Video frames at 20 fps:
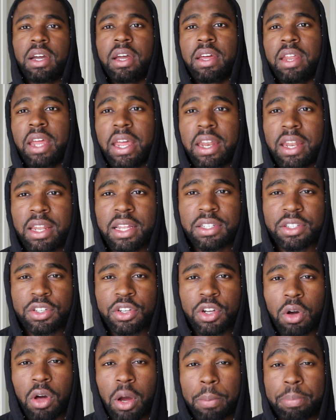and this,
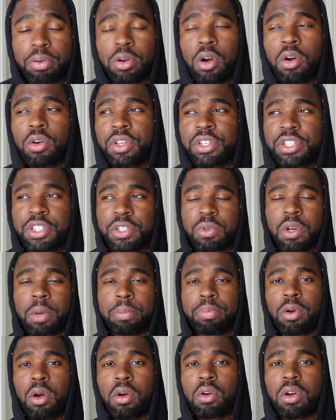you know, this is what
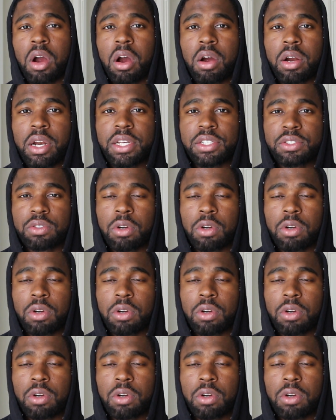a pro card is.